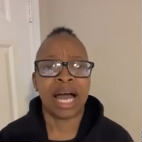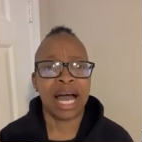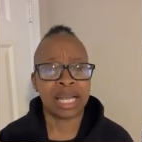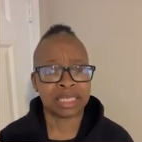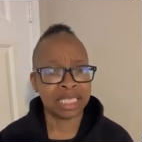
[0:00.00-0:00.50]

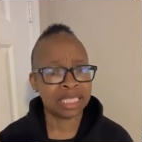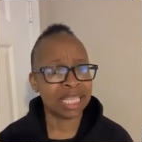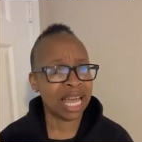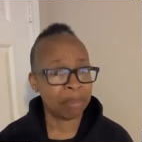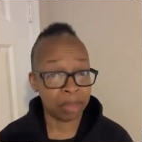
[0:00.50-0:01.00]
And since
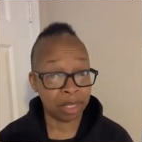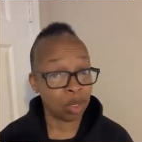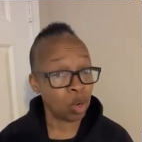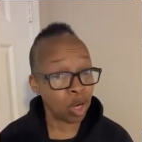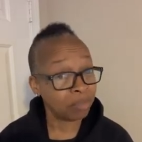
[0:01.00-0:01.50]
I am not a
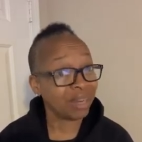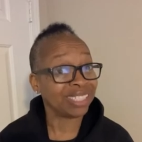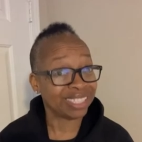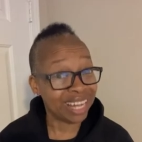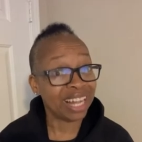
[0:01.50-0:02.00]
God
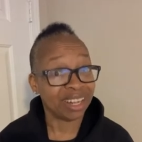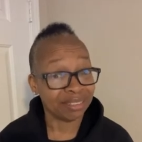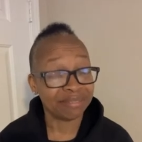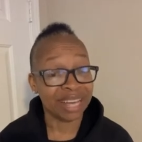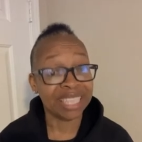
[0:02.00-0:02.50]

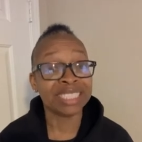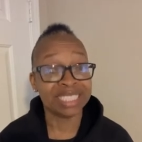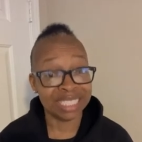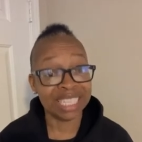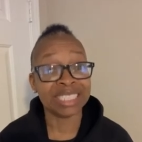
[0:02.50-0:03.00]
myself, I need to
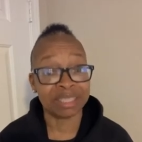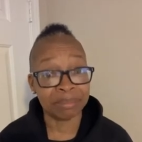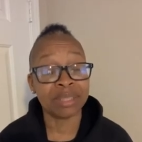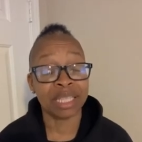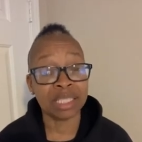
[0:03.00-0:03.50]
let some
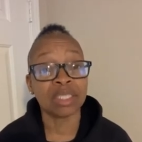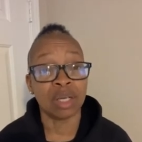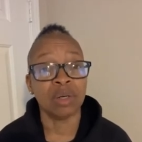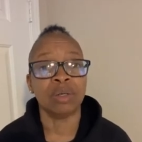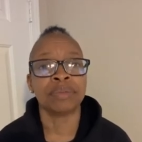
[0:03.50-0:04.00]
things
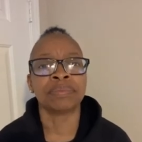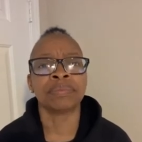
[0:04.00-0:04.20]
go.